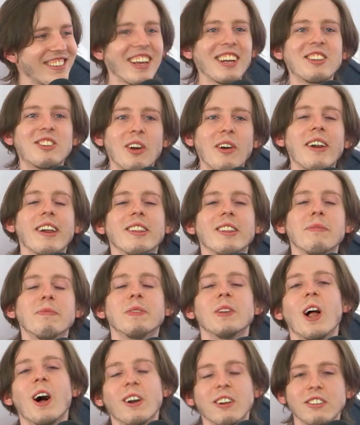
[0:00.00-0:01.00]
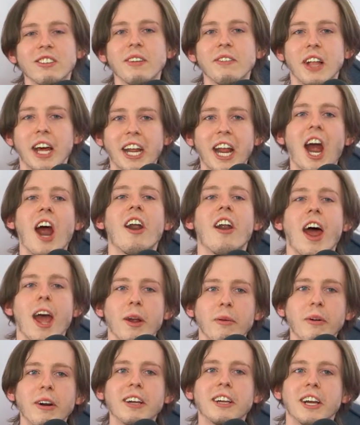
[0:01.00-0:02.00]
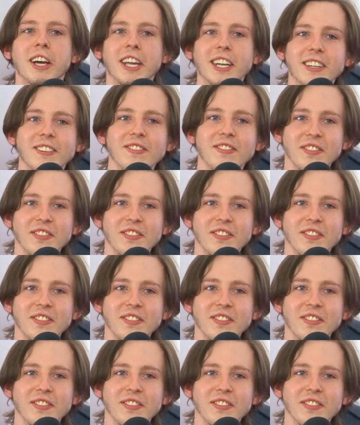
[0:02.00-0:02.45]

like during the plugs. I'm like, all right, we're uh, good.